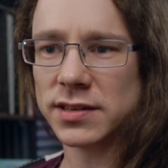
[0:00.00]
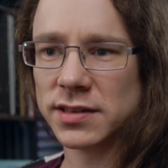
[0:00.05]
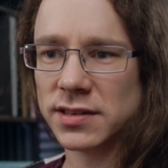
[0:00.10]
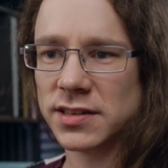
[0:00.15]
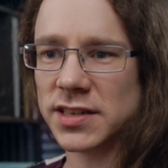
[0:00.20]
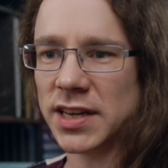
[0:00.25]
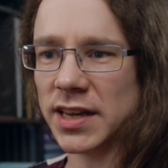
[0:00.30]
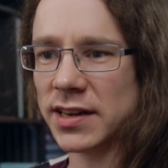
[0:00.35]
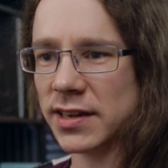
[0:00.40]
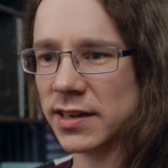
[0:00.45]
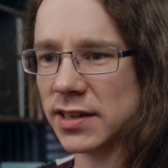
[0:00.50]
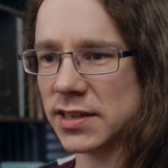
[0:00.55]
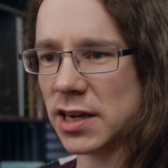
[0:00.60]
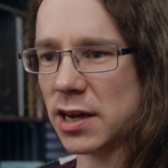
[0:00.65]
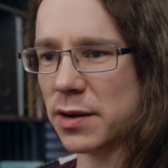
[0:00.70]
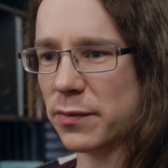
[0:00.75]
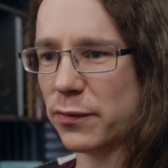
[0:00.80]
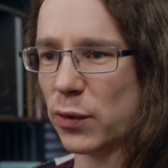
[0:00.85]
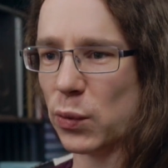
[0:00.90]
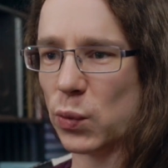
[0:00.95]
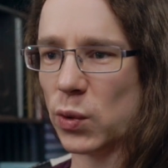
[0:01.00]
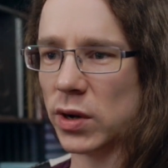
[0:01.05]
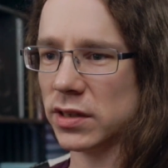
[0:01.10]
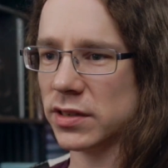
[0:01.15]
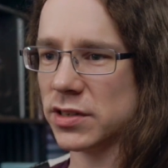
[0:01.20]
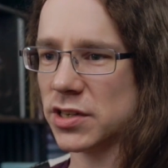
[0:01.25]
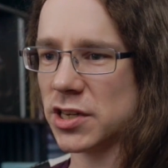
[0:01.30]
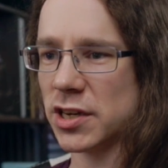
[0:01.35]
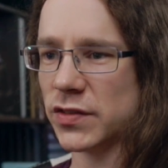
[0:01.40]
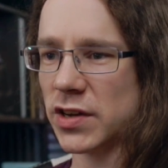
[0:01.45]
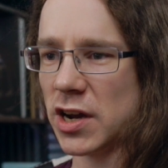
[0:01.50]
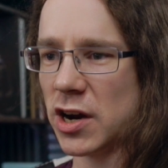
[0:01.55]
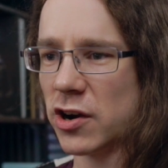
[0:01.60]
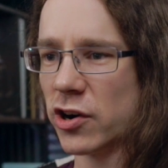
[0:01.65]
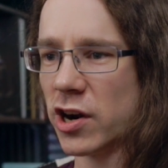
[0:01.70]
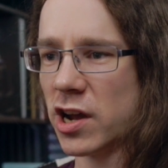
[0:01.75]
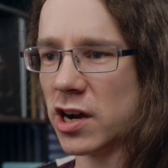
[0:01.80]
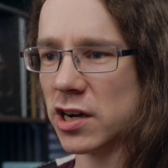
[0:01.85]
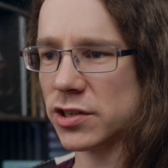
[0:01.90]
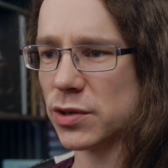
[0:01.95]
take a little time for well-deserved
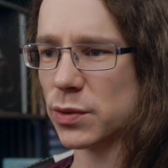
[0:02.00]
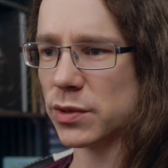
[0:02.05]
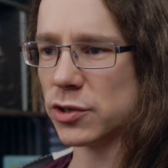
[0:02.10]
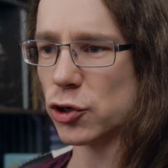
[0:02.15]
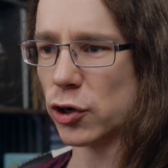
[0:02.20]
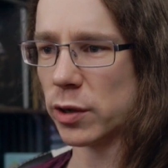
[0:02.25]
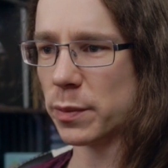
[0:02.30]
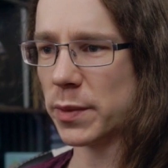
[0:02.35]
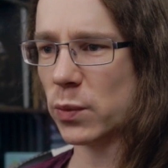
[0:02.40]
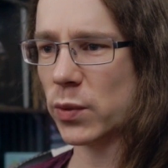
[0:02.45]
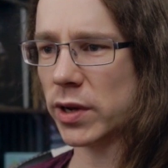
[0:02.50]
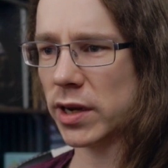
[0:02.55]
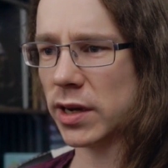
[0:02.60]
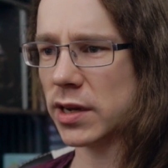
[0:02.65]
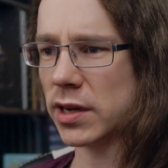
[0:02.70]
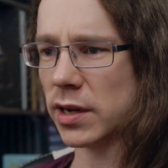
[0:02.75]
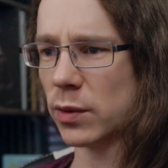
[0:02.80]
R&R to enjoy Meat Week,